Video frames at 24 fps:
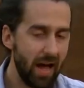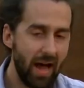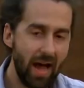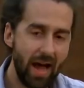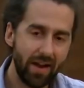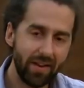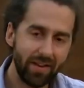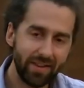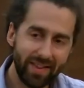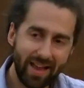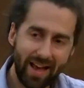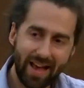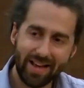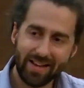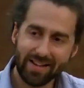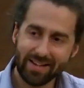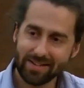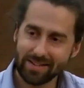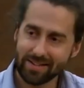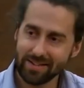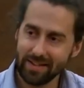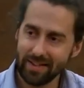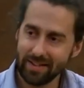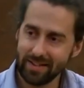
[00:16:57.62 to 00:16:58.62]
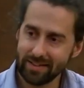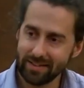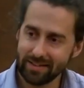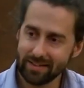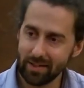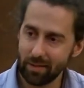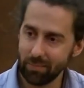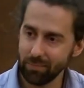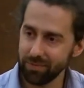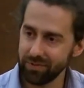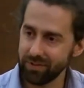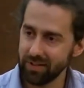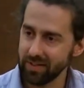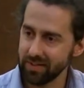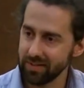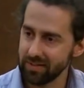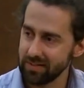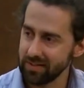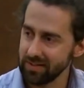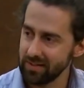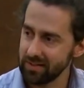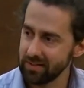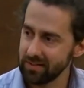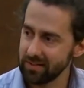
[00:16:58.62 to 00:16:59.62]
And that is, in some
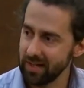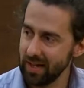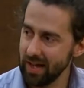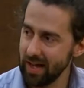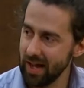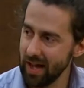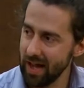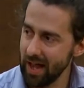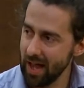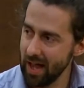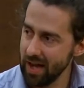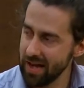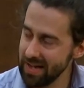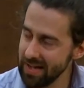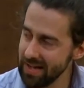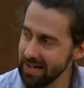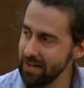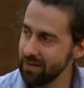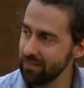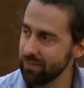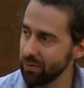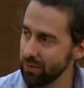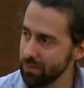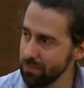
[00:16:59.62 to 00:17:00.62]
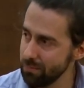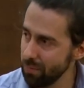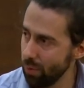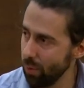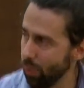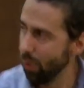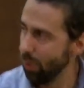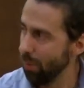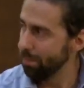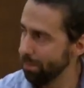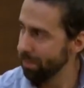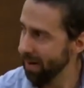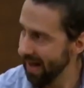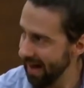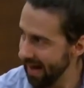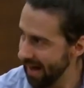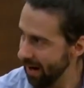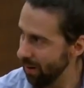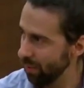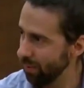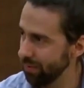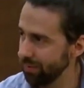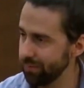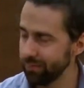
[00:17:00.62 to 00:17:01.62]
senses, an even more
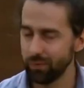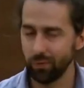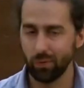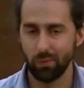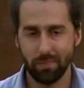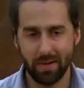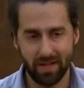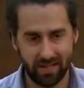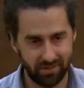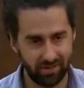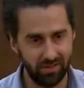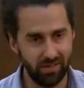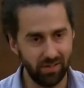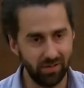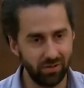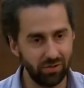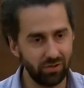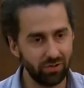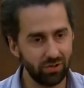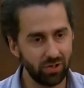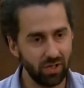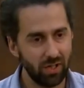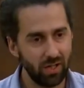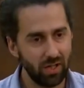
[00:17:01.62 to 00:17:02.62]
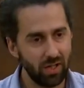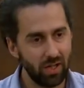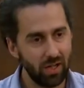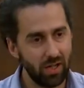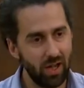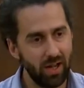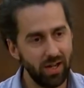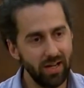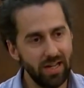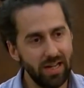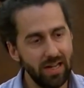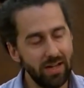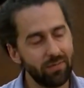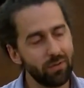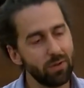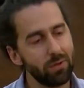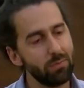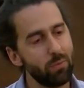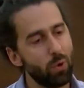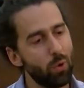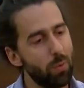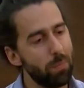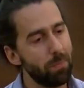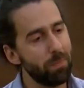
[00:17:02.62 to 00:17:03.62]
powerful message, an
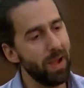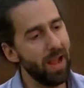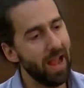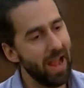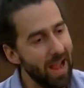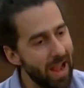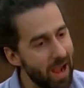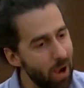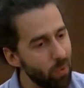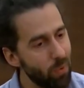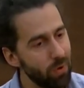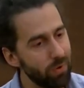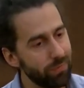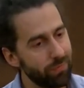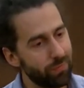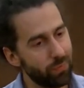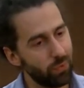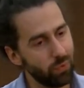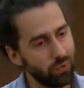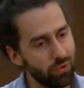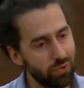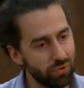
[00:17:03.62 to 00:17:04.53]
even more powerful